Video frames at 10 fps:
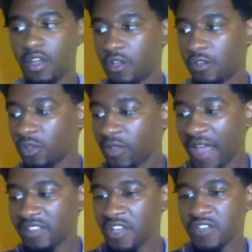So
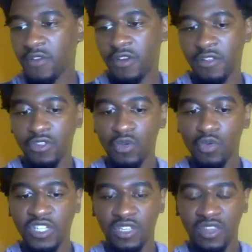that's introverted
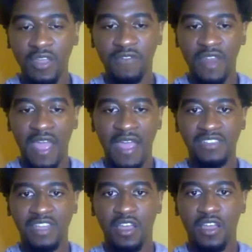intuition. Think of it as
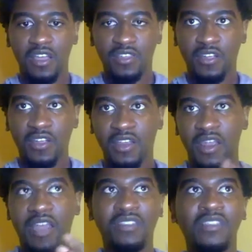they're
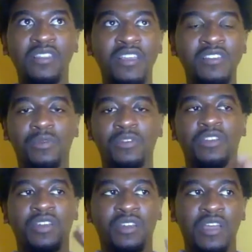connecting things, but they're
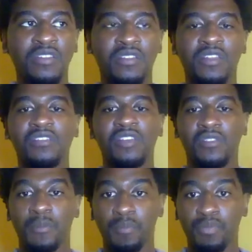connecting things in the
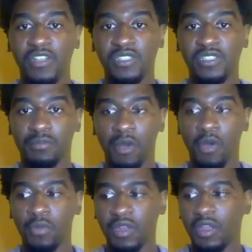present moment.